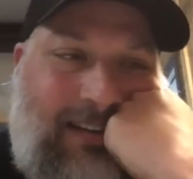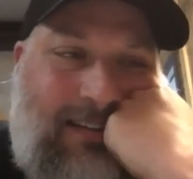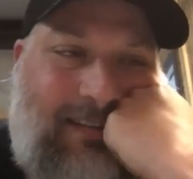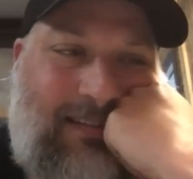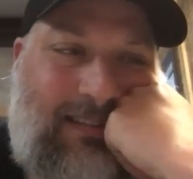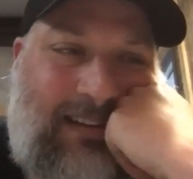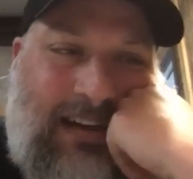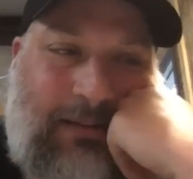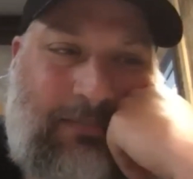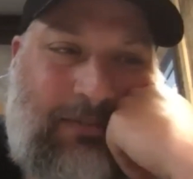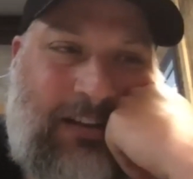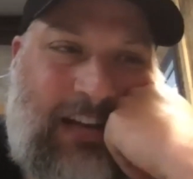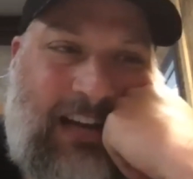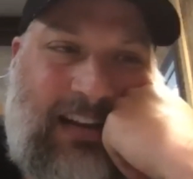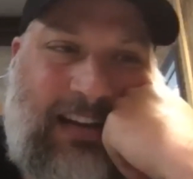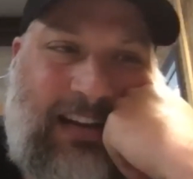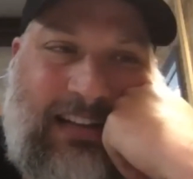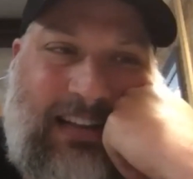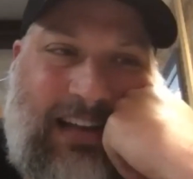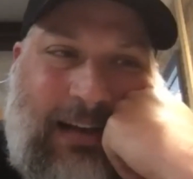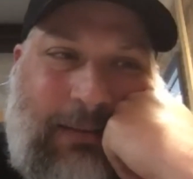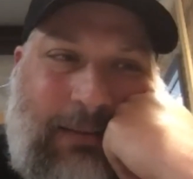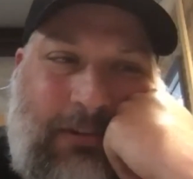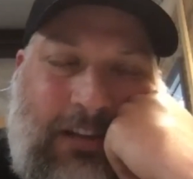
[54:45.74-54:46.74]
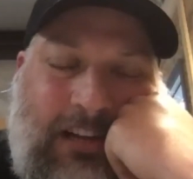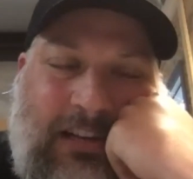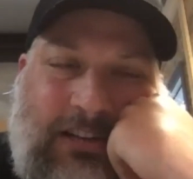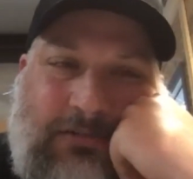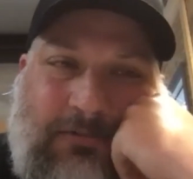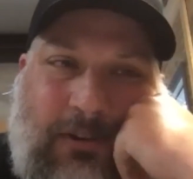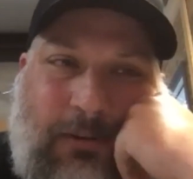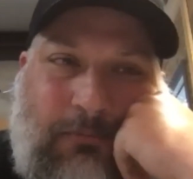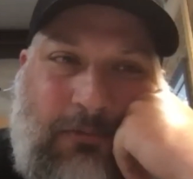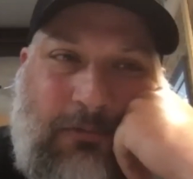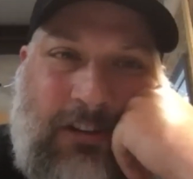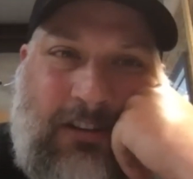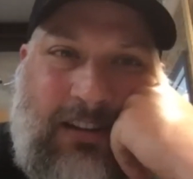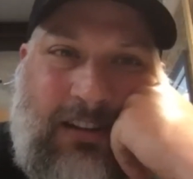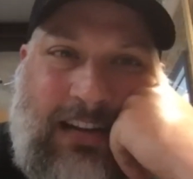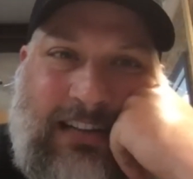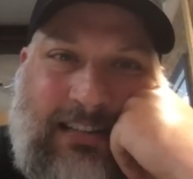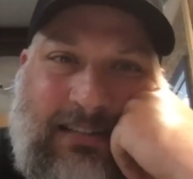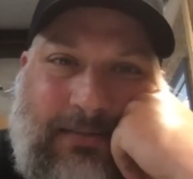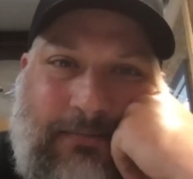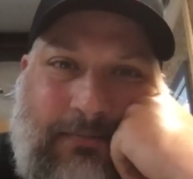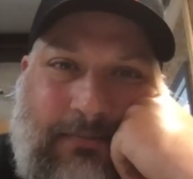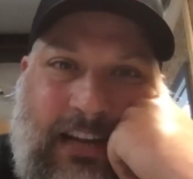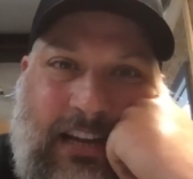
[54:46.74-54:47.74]
I'm kind of in that place where I'm
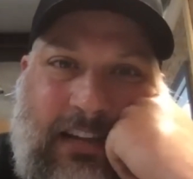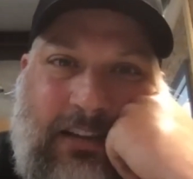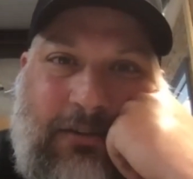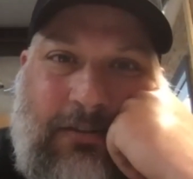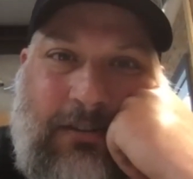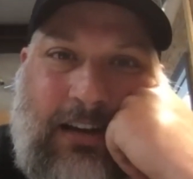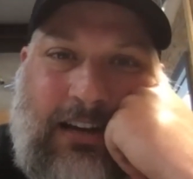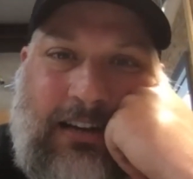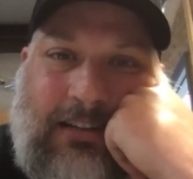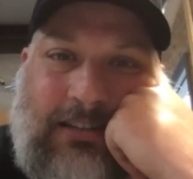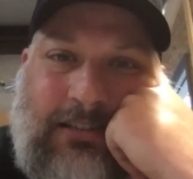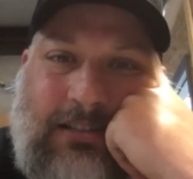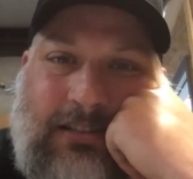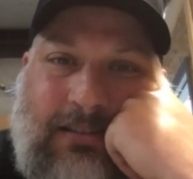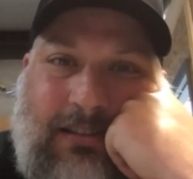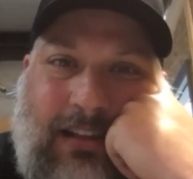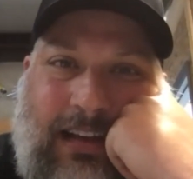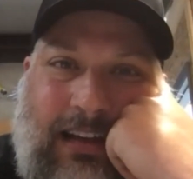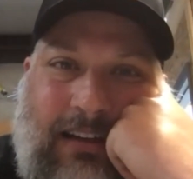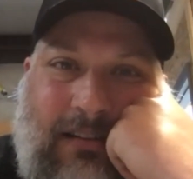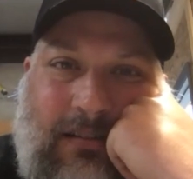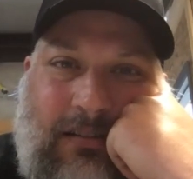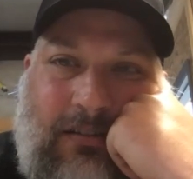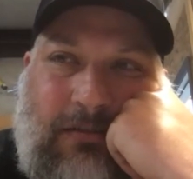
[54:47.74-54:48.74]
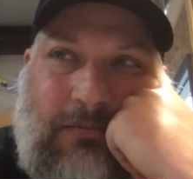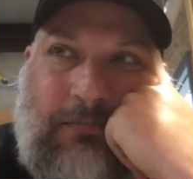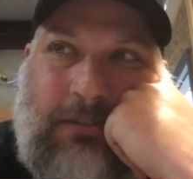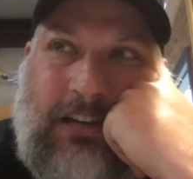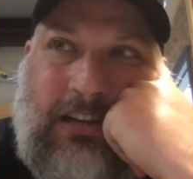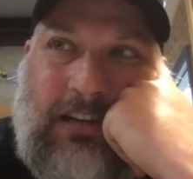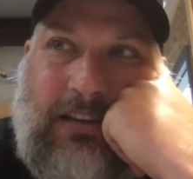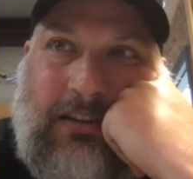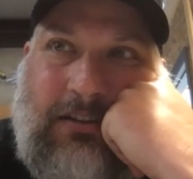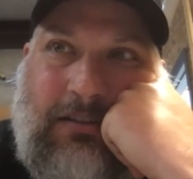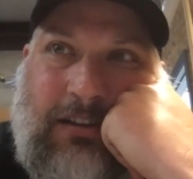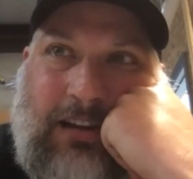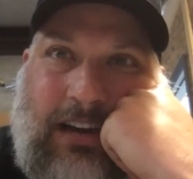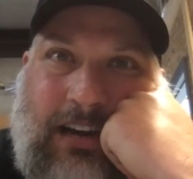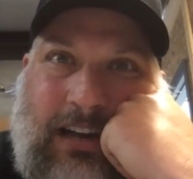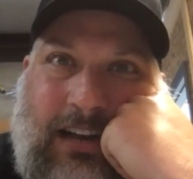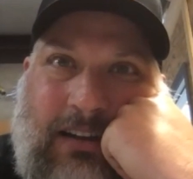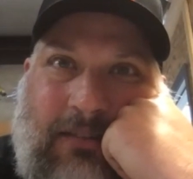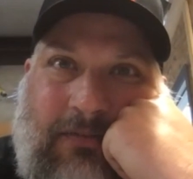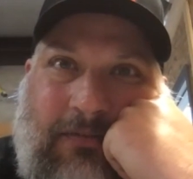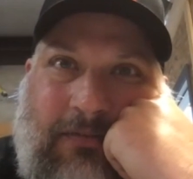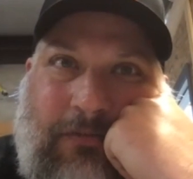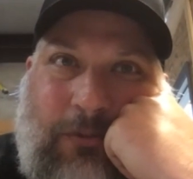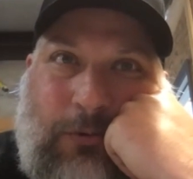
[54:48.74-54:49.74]
realizing, man, you got to chill out a little bit. You got
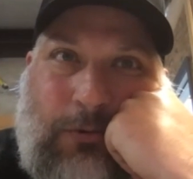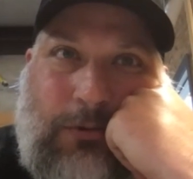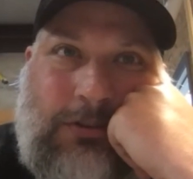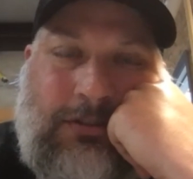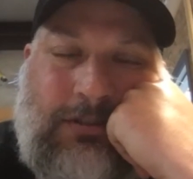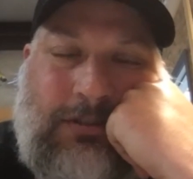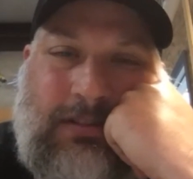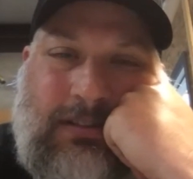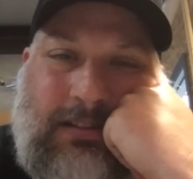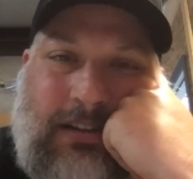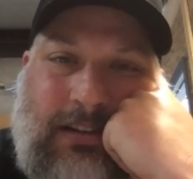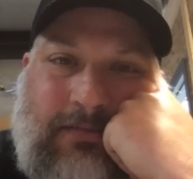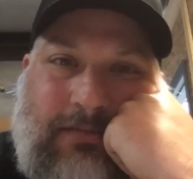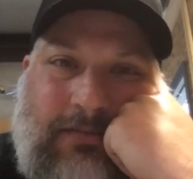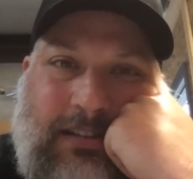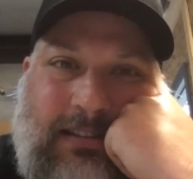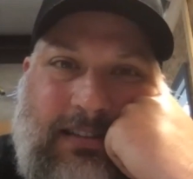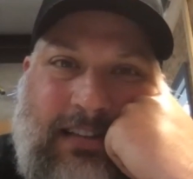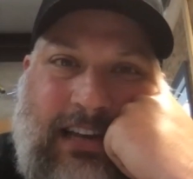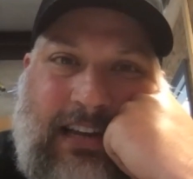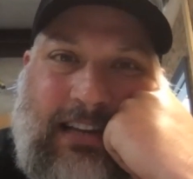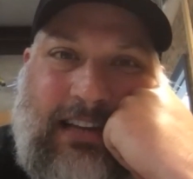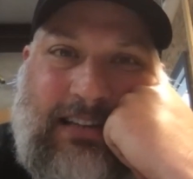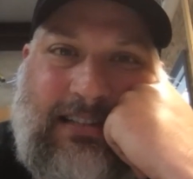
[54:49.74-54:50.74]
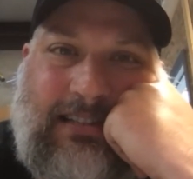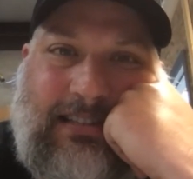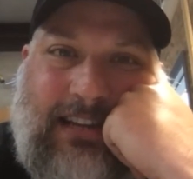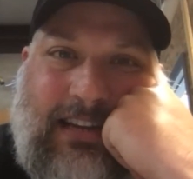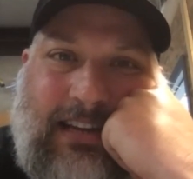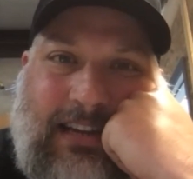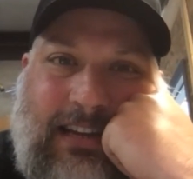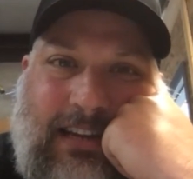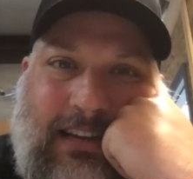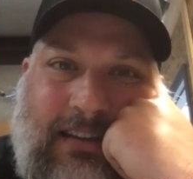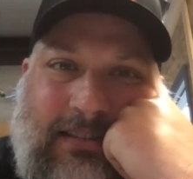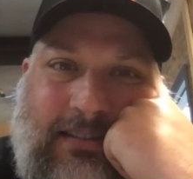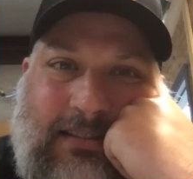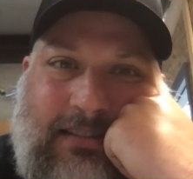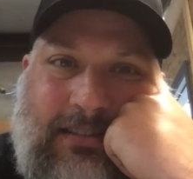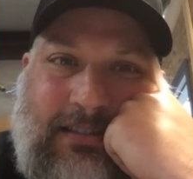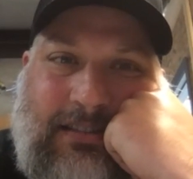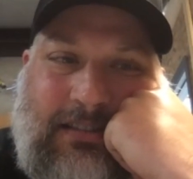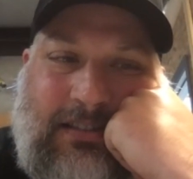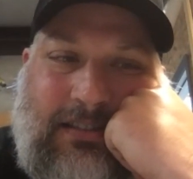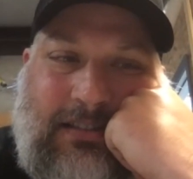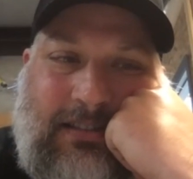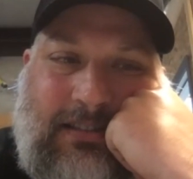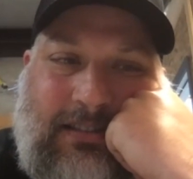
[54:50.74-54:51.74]
to force yourself to take a second to
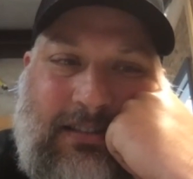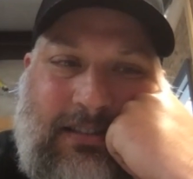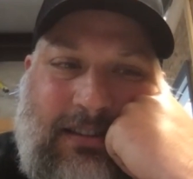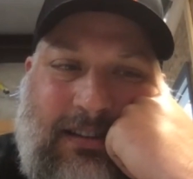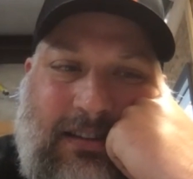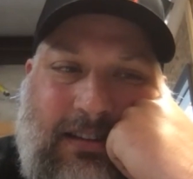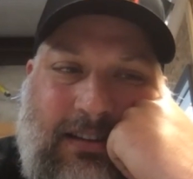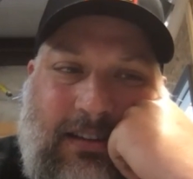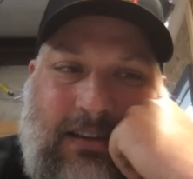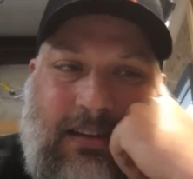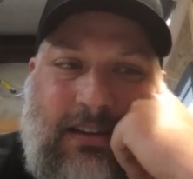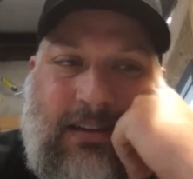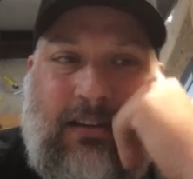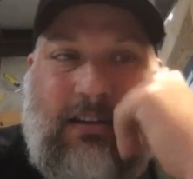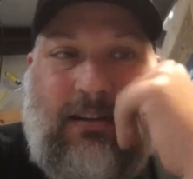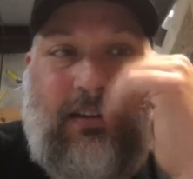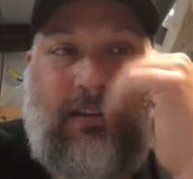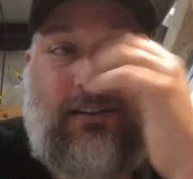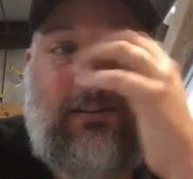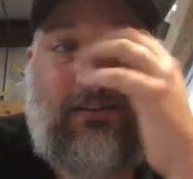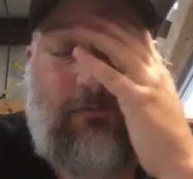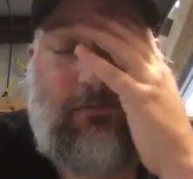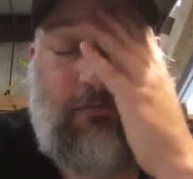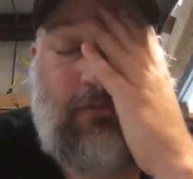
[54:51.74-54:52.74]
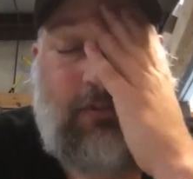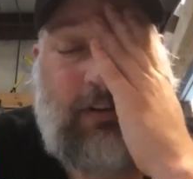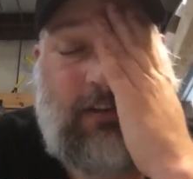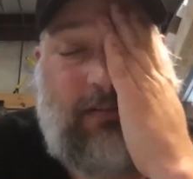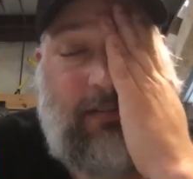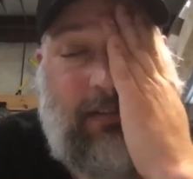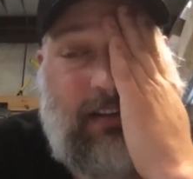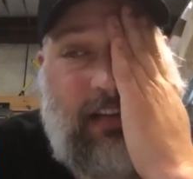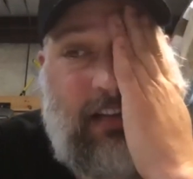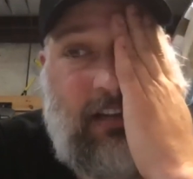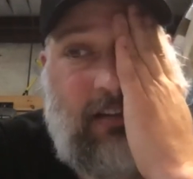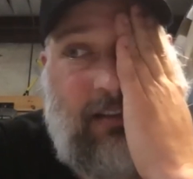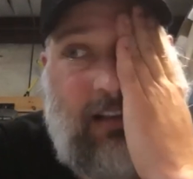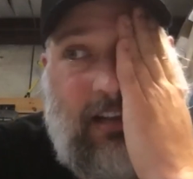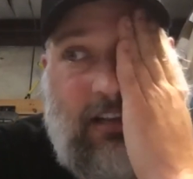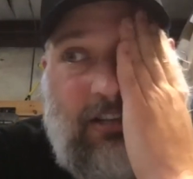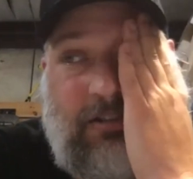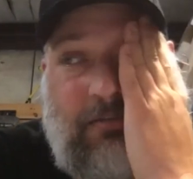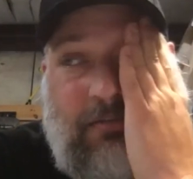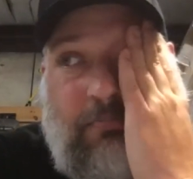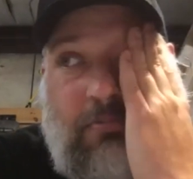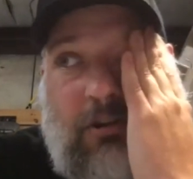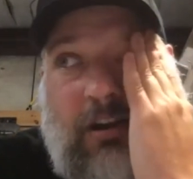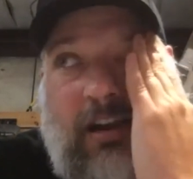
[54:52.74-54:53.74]
just
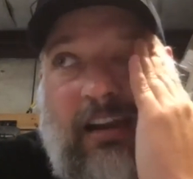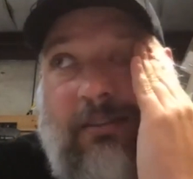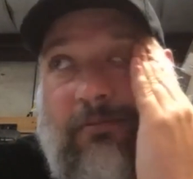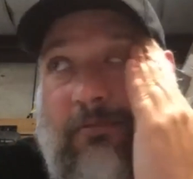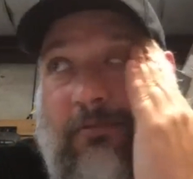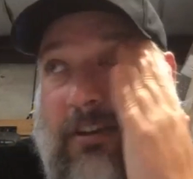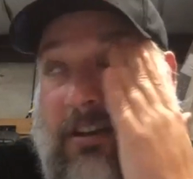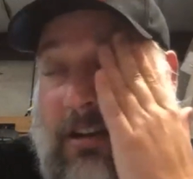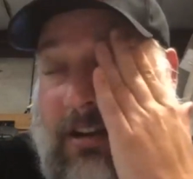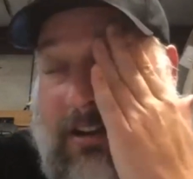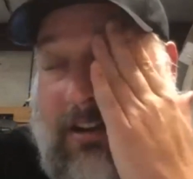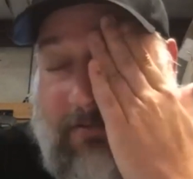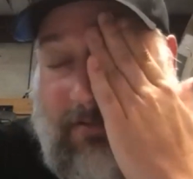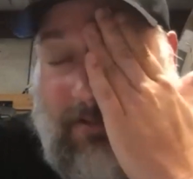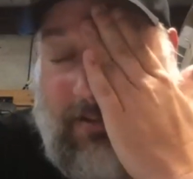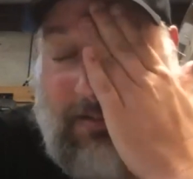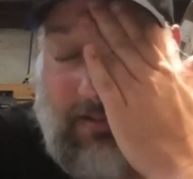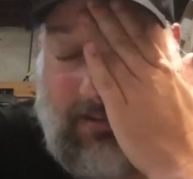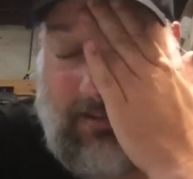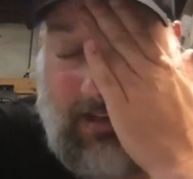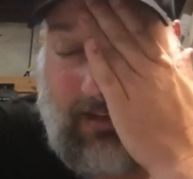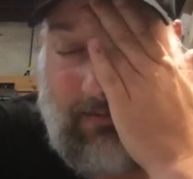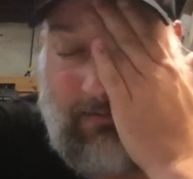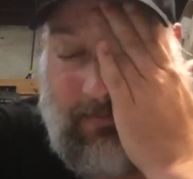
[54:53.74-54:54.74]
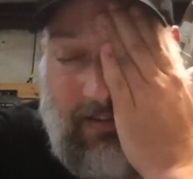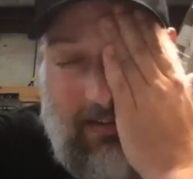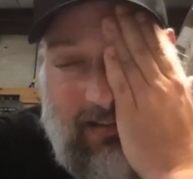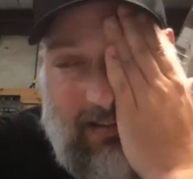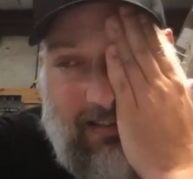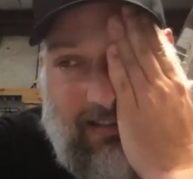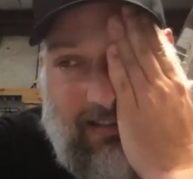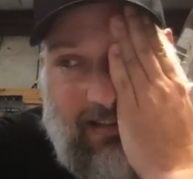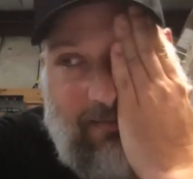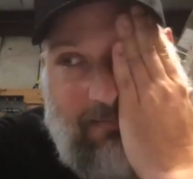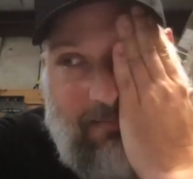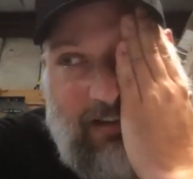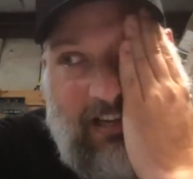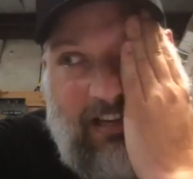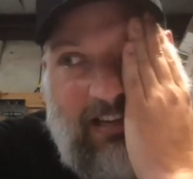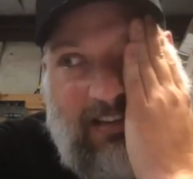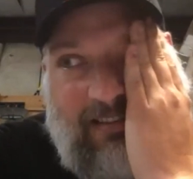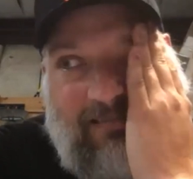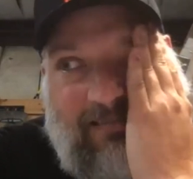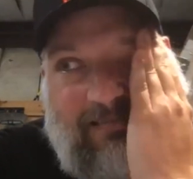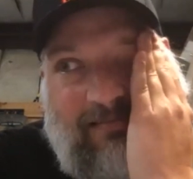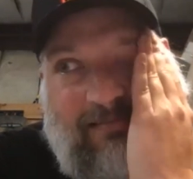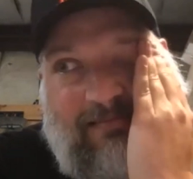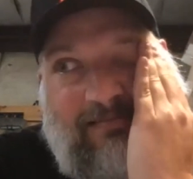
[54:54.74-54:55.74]
let your brain recover or something. Cause I mean,